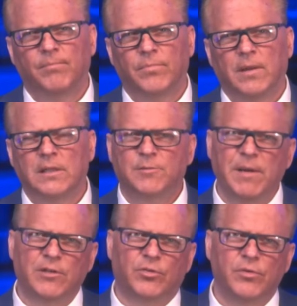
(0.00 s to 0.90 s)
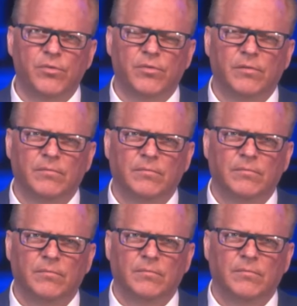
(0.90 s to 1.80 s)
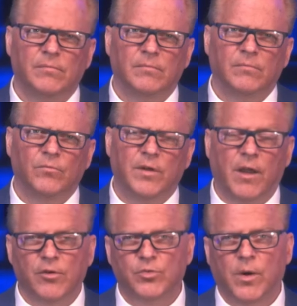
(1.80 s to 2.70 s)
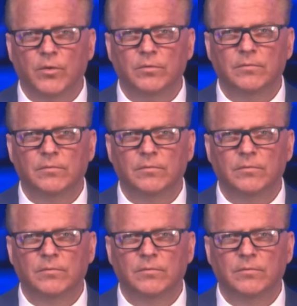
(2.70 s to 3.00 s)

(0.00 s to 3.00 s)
and speak truth when others won't?